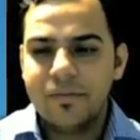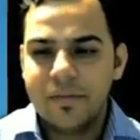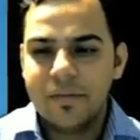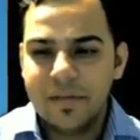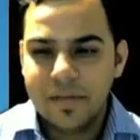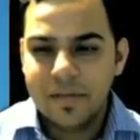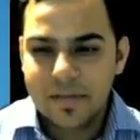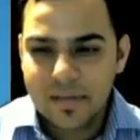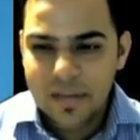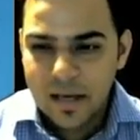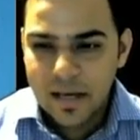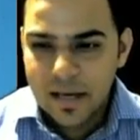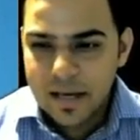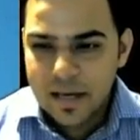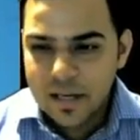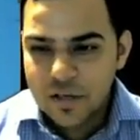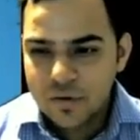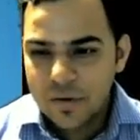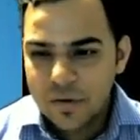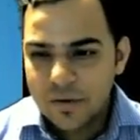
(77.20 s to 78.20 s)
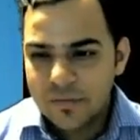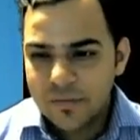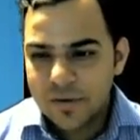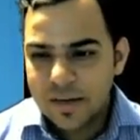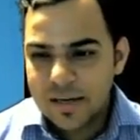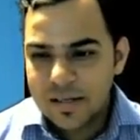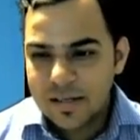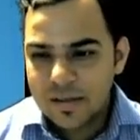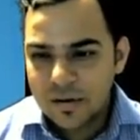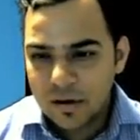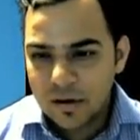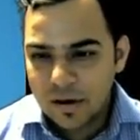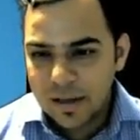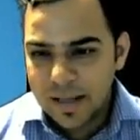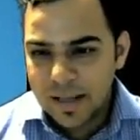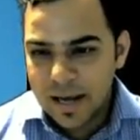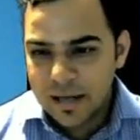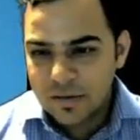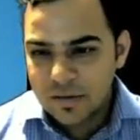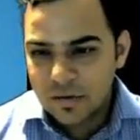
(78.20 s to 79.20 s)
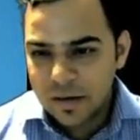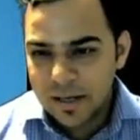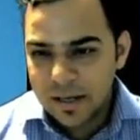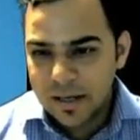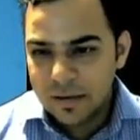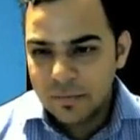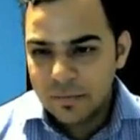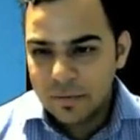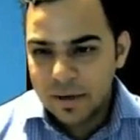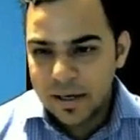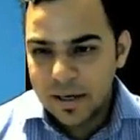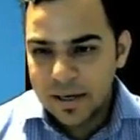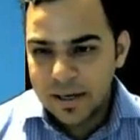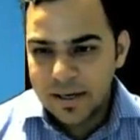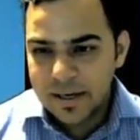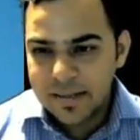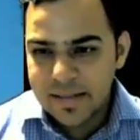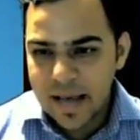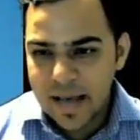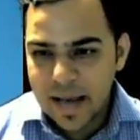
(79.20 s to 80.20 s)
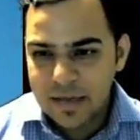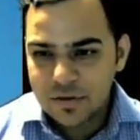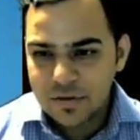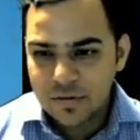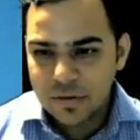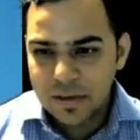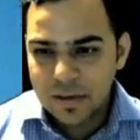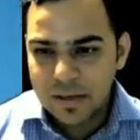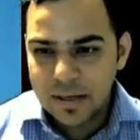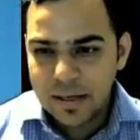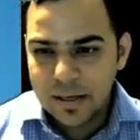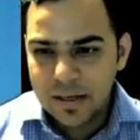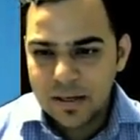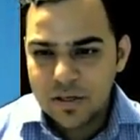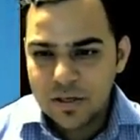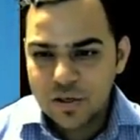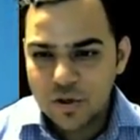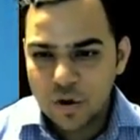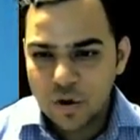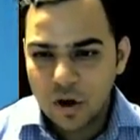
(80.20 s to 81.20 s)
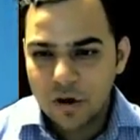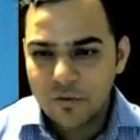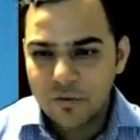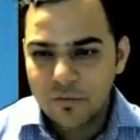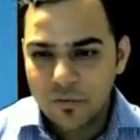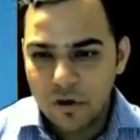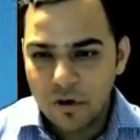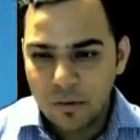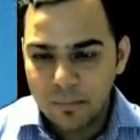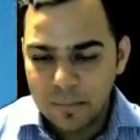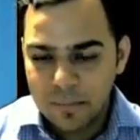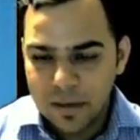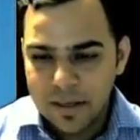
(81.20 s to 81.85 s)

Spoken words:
This SWIFT is not the actually the word, it is actually the short form.